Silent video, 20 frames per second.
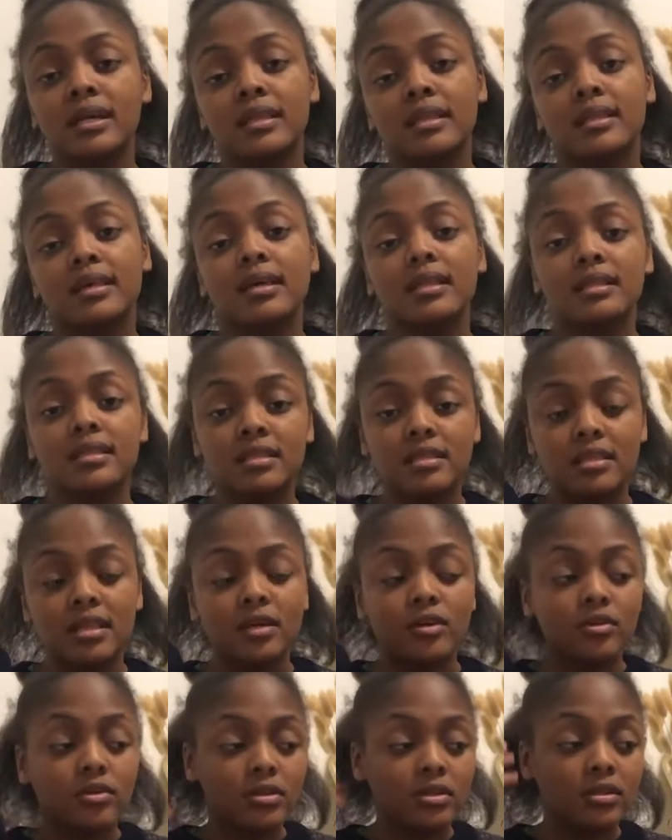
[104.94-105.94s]
then they
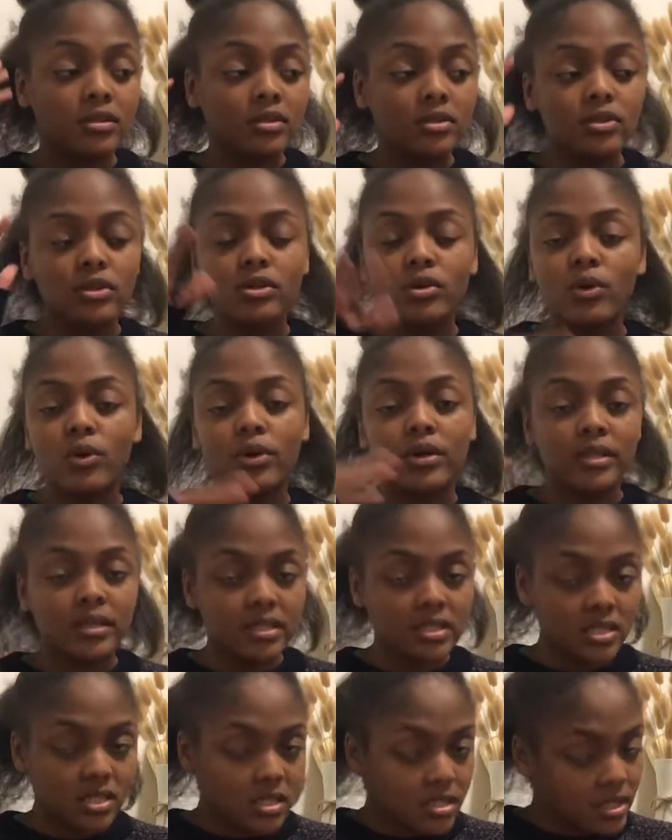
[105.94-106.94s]
couldn't, not oil, they
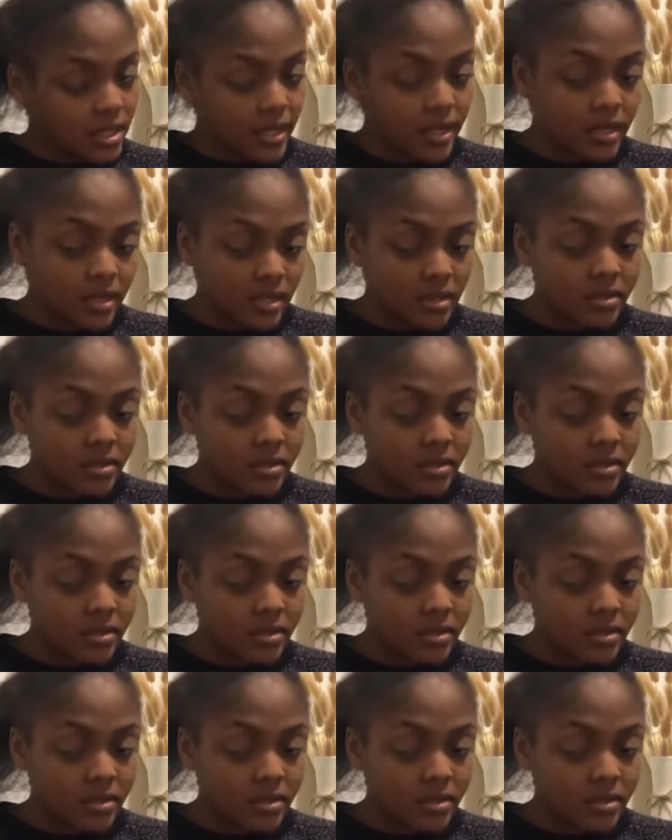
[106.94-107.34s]
just like